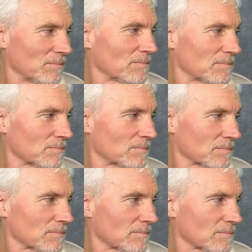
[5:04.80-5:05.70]

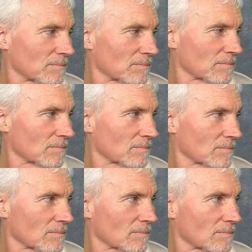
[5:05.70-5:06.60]

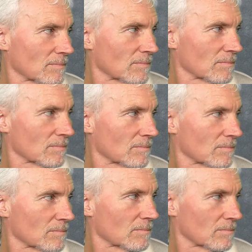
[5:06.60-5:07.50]

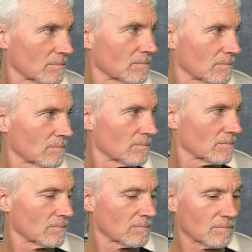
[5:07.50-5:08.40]

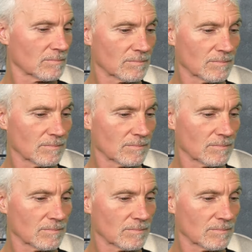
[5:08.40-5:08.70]
(silent)